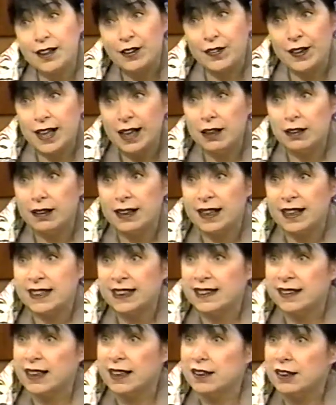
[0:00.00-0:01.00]
then
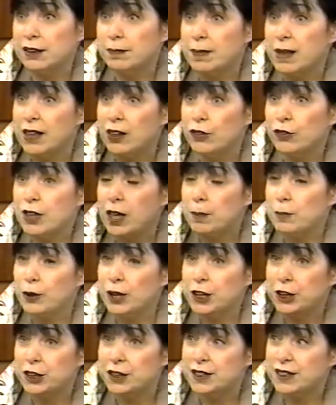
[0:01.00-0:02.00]
extended my own
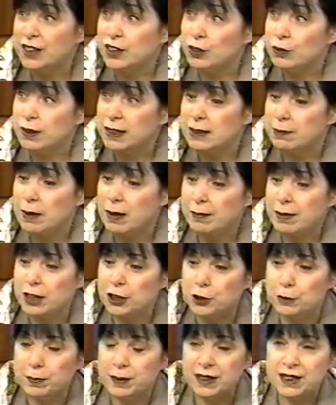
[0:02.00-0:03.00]
operations into what's my
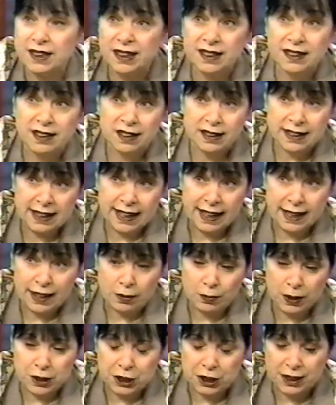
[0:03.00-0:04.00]
major business today,
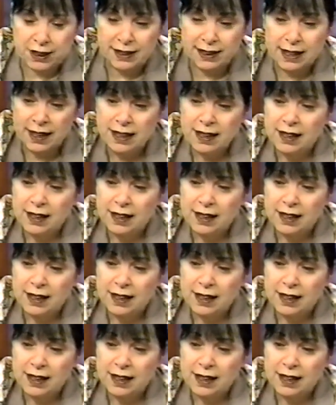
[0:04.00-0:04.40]
which is